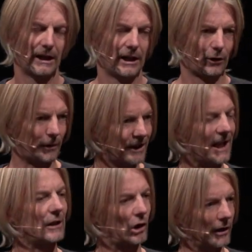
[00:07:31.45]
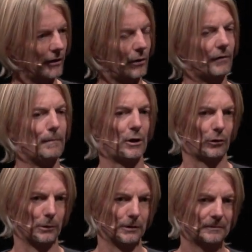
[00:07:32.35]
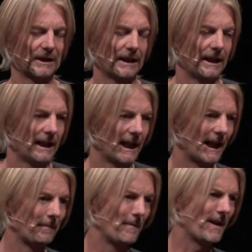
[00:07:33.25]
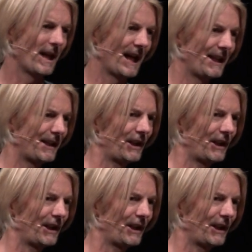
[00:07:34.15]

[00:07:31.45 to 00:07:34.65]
So it is actually sort of measurable. Um, and